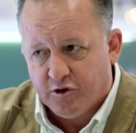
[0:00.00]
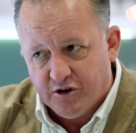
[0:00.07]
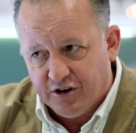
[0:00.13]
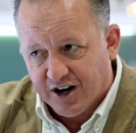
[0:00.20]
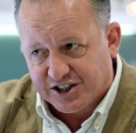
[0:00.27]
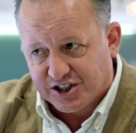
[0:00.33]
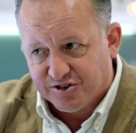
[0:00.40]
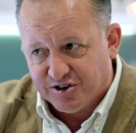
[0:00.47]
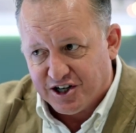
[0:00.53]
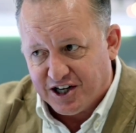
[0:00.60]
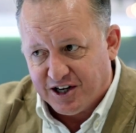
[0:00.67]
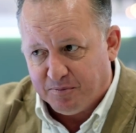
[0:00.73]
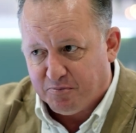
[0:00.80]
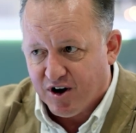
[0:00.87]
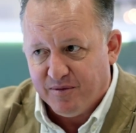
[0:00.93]

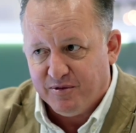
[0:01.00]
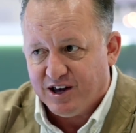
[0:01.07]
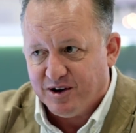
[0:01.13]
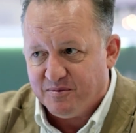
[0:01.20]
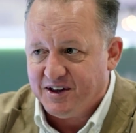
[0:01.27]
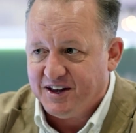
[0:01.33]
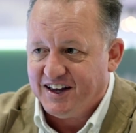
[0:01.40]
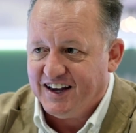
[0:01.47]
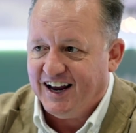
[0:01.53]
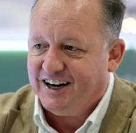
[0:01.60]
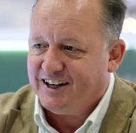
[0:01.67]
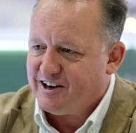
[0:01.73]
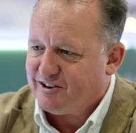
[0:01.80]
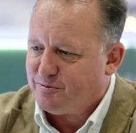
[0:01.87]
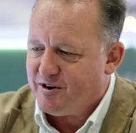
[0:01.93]
luxury, premium eating
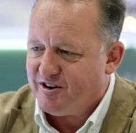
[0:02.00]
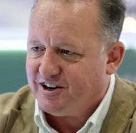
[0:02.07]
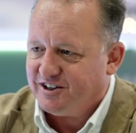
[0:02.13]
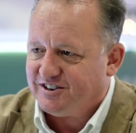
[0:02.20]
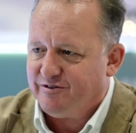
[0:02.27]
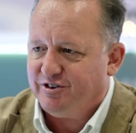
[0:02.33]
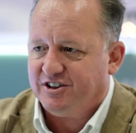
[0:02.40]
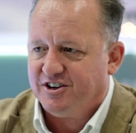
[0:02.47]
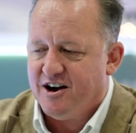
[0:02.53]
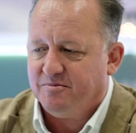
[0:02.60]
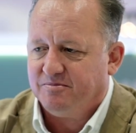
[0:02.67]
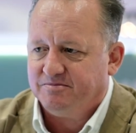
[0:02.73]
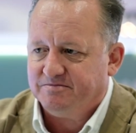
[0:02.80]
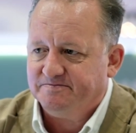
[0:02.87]
experience every time.